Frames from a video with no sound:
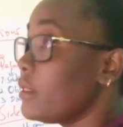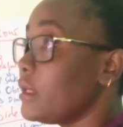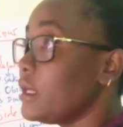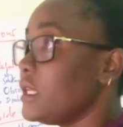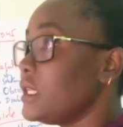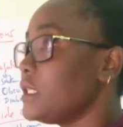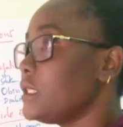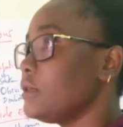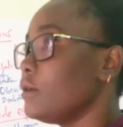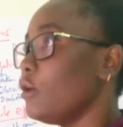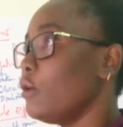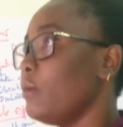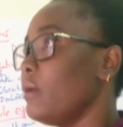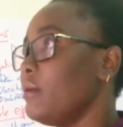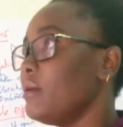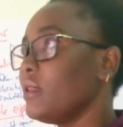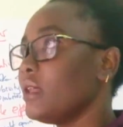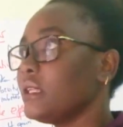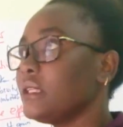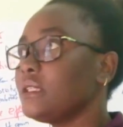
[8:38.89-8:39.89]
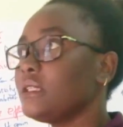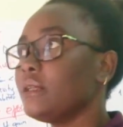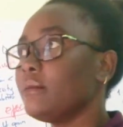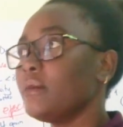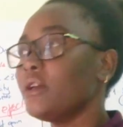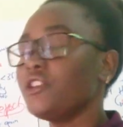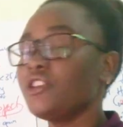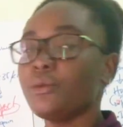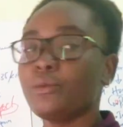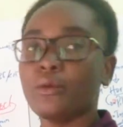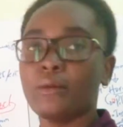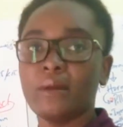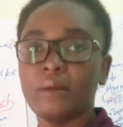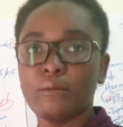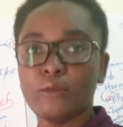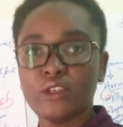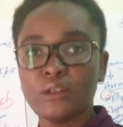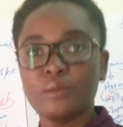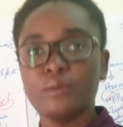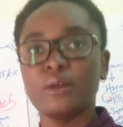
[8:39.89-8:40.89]
with this, or maybe that is the major
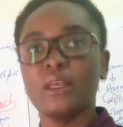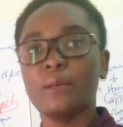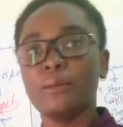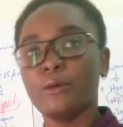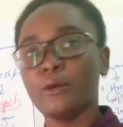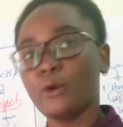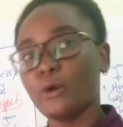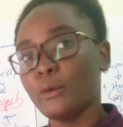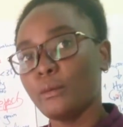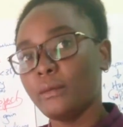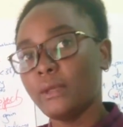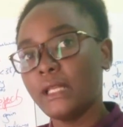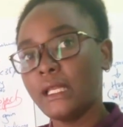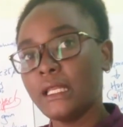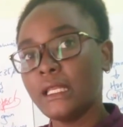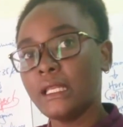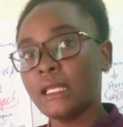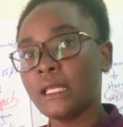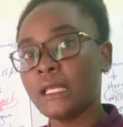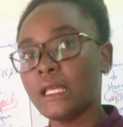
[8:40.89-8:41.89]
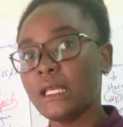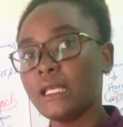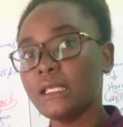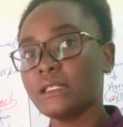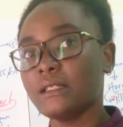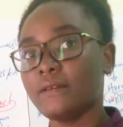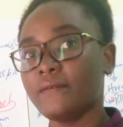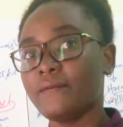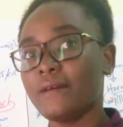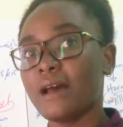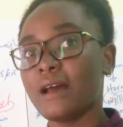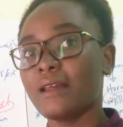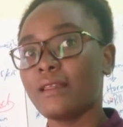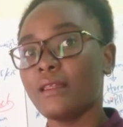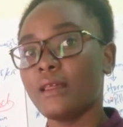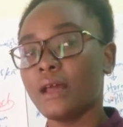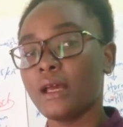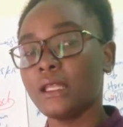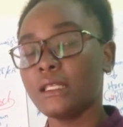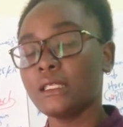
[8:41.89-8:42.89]
problem most people keep on complaining, is the fact
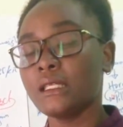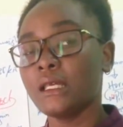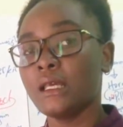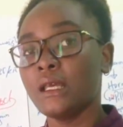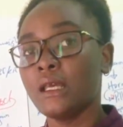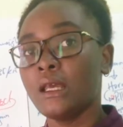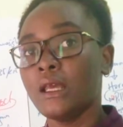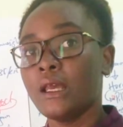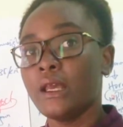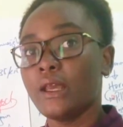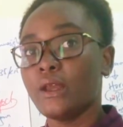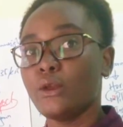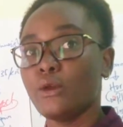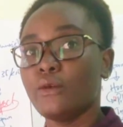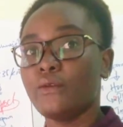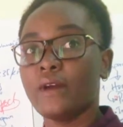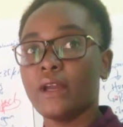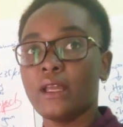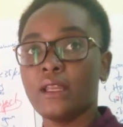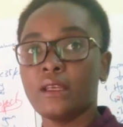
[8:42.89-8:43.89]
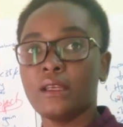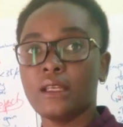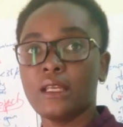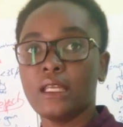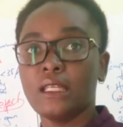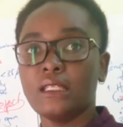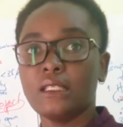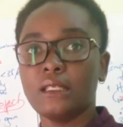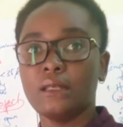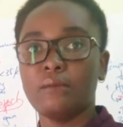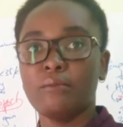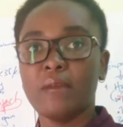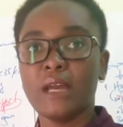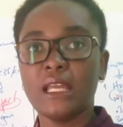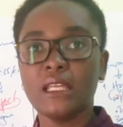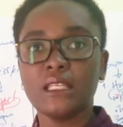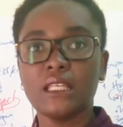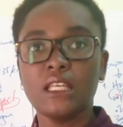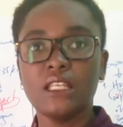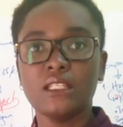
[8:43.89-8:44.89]
that you find it
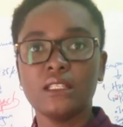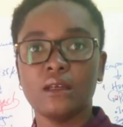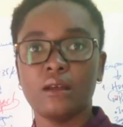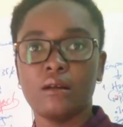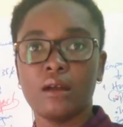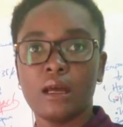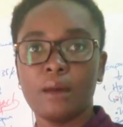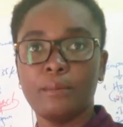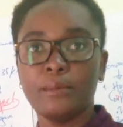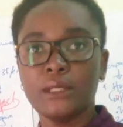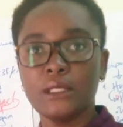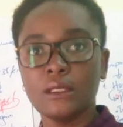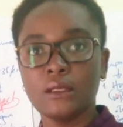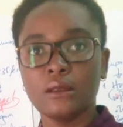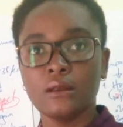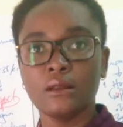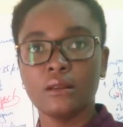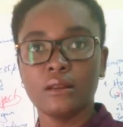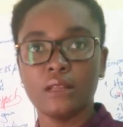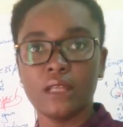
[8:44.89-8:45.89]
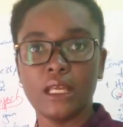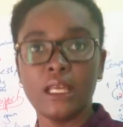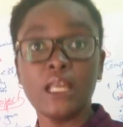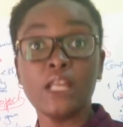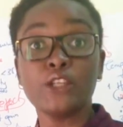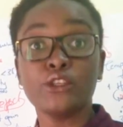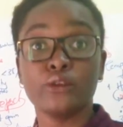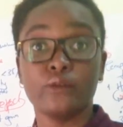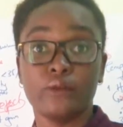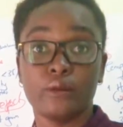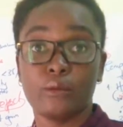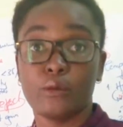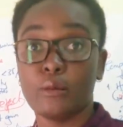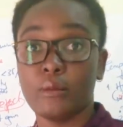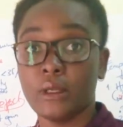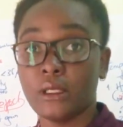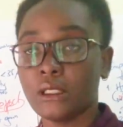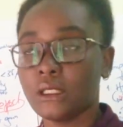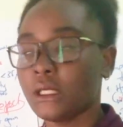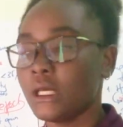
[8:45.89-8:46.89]
might interrupt the heat of the
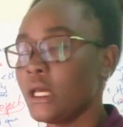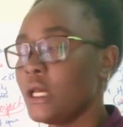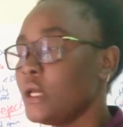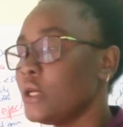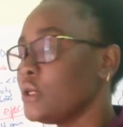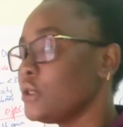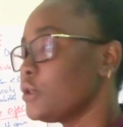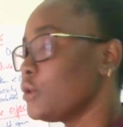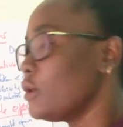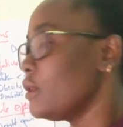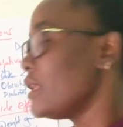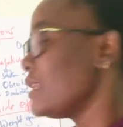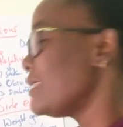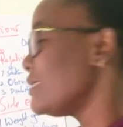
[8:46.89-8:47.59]
moment. So